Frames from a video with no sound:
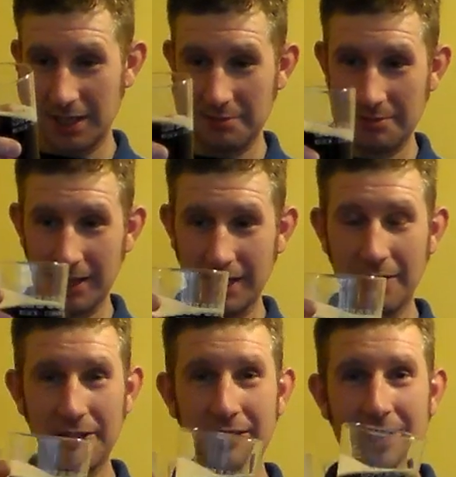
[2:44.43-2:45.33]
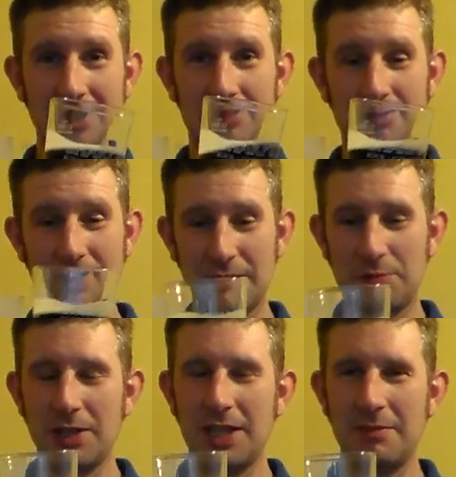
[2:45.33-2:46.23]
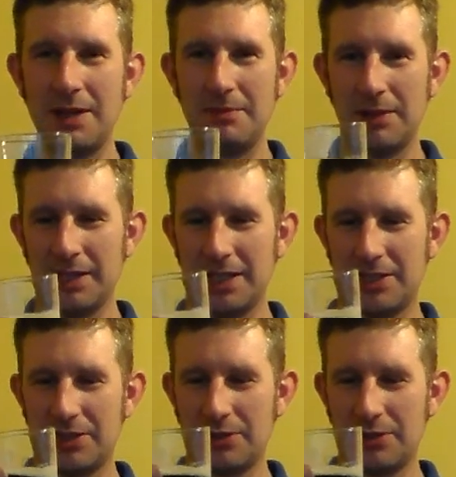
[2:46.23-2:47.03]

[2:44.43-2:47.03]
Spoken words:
I think that's what they mean by this